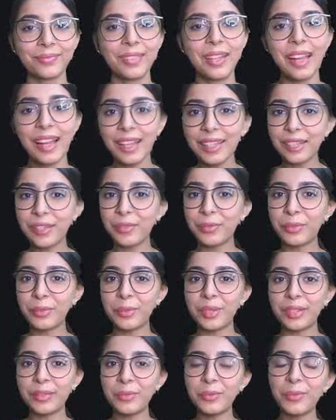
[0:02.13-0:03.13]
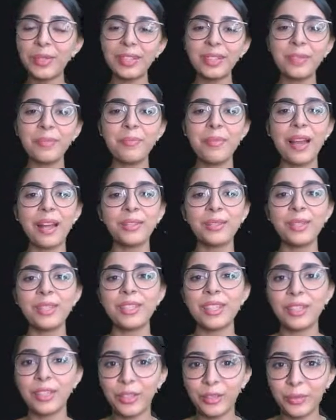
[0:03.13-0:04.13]
Hi everyone, welcome back to
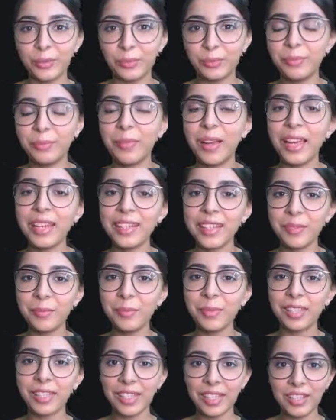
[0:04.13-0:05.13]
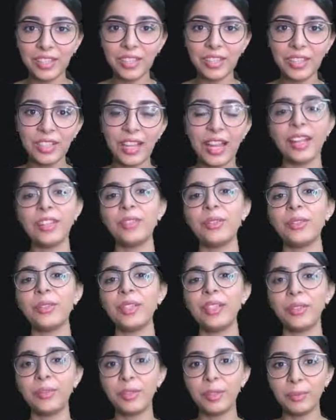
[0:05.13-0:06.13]
Study Room. My name is Angel and
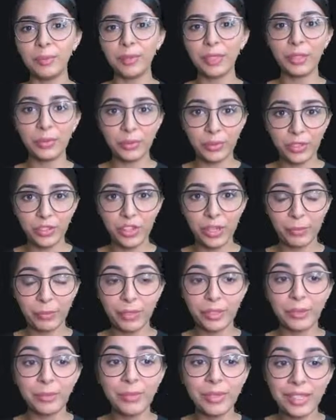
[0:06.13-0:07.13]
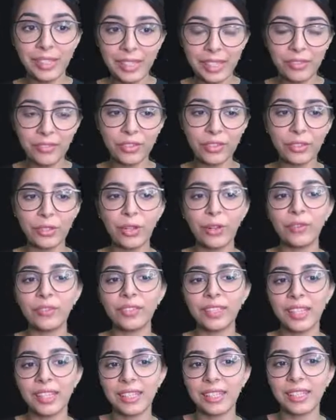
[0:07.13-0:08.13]
today we'll be doing chapter number 7 of
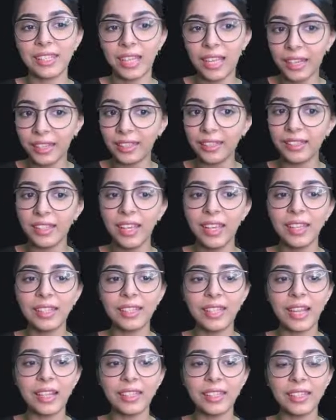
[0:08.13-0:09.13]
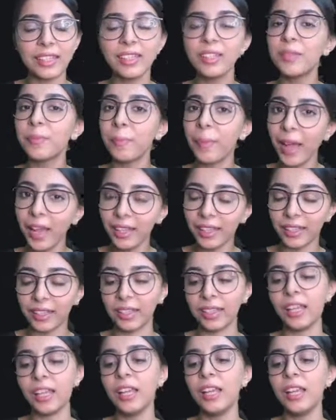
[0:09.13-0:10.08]
class 9, that is packing.